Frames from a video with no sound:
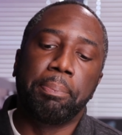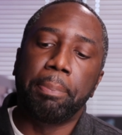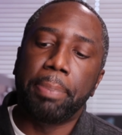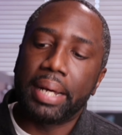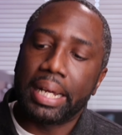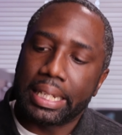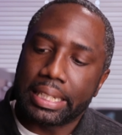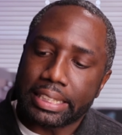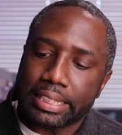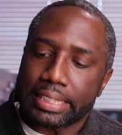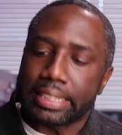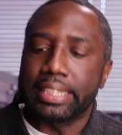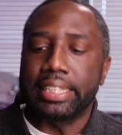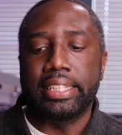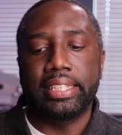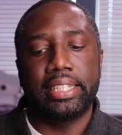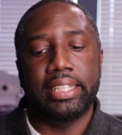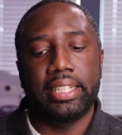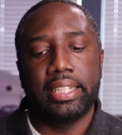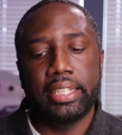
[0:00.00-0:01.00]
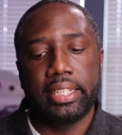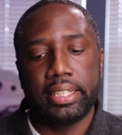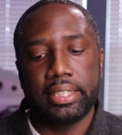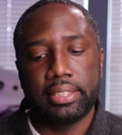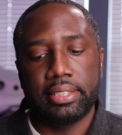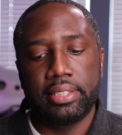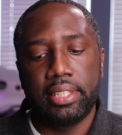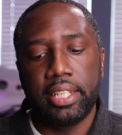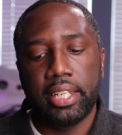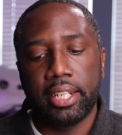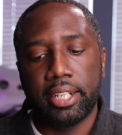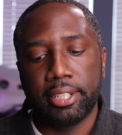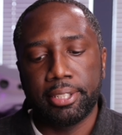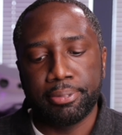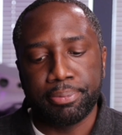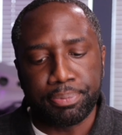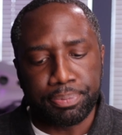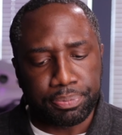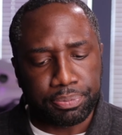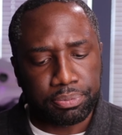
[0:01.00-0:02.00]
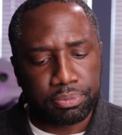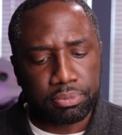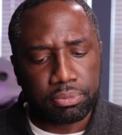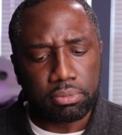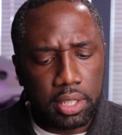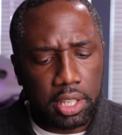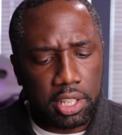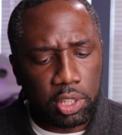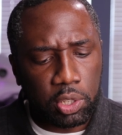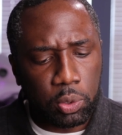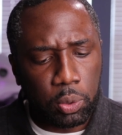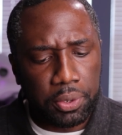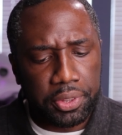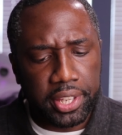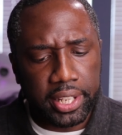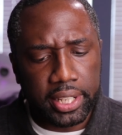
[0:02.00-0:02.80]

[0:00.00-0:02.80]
but it is there. Another cool